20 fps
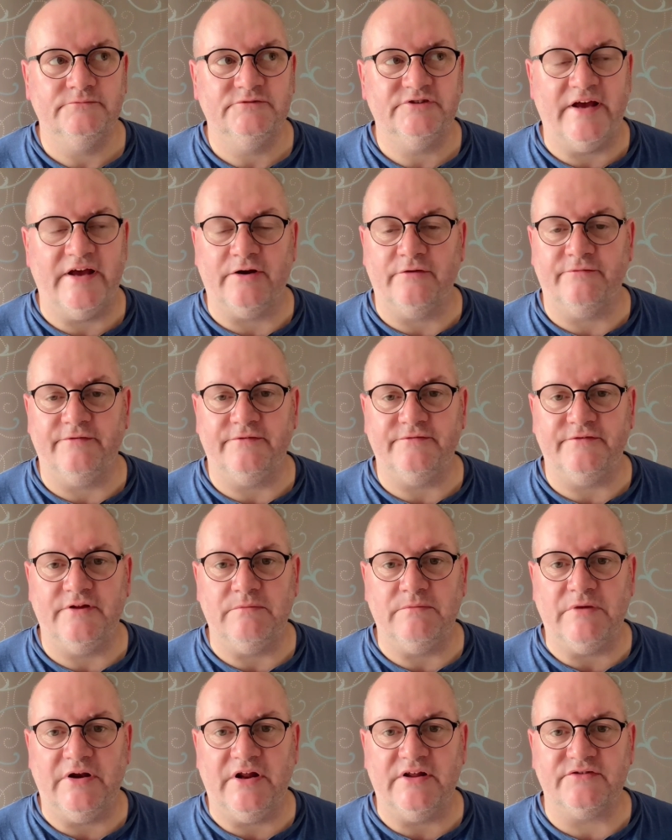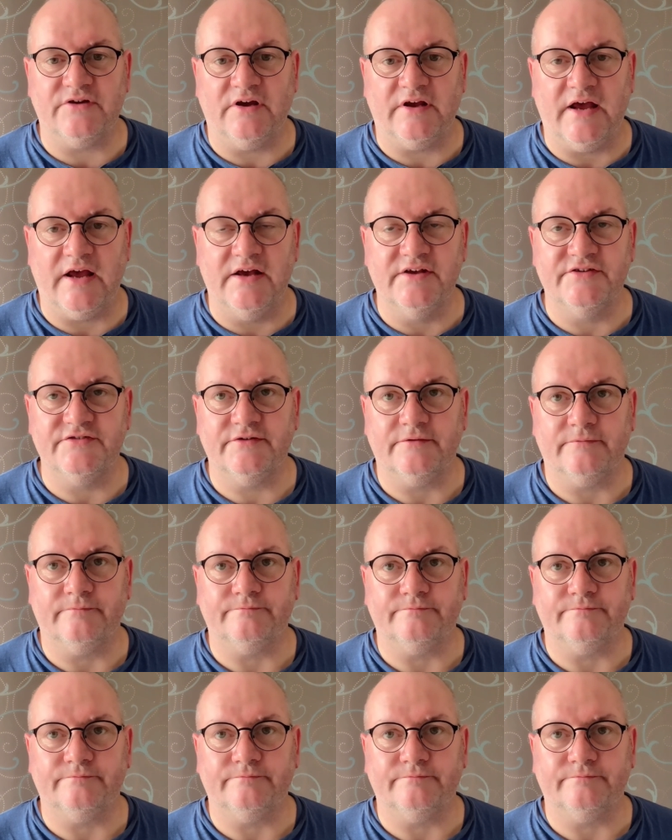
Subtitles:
10 or 15 minutes, I guess.